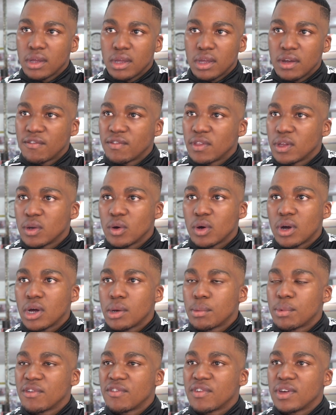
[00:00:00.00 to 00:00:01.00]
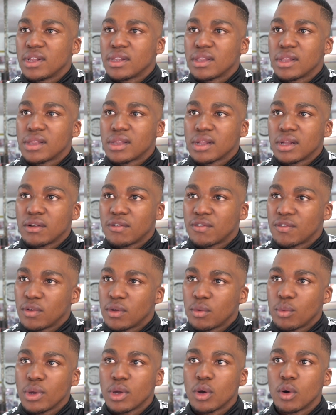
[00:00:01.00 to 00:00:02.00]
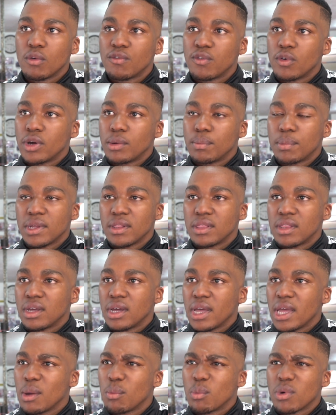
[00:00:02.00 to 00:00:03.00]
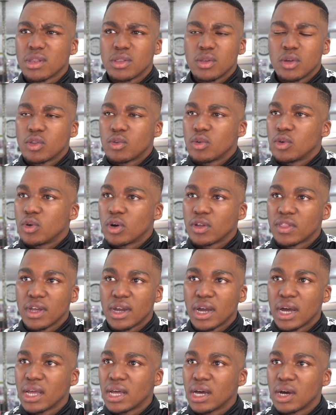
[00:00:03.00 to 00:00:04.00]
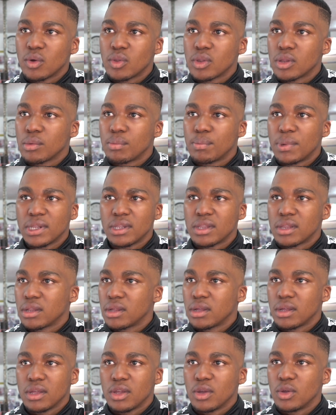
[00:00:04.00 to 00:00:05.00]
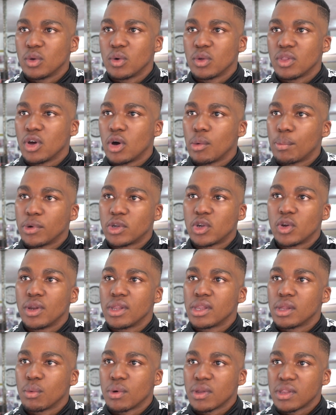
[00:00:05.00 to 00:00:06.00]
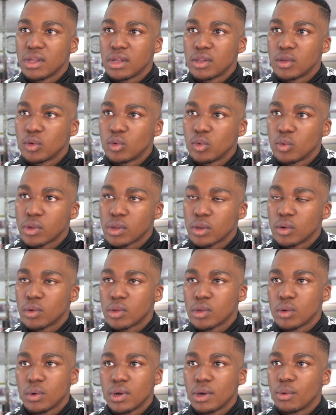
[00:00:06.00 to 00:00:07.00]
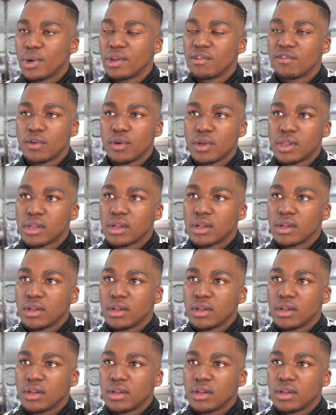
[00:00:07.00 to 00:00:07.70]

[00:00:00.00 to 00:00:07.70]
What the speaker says: if the knockout prevails itself, we go for it. But the aim was not to knock the guy out, but you know, the opportunity was there to do so, so I went for it.